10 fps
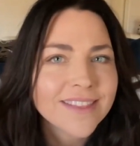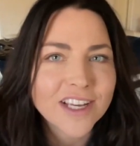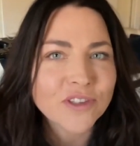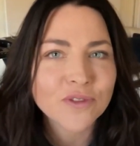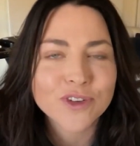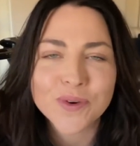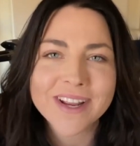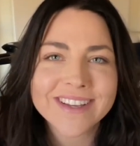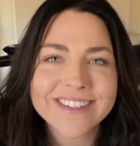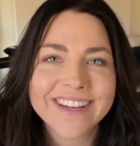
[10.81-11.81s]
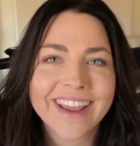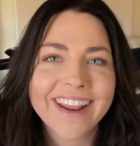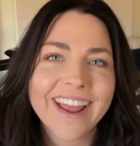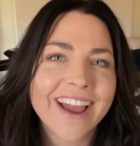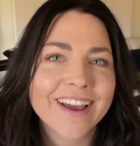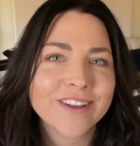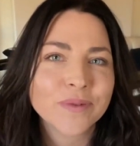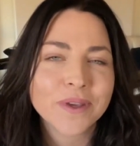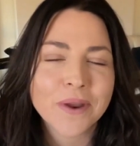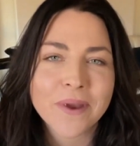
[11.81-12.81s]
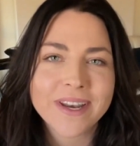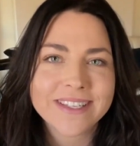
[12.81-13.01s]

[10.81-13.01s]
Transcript: Thanks for joining us tonight as we get ready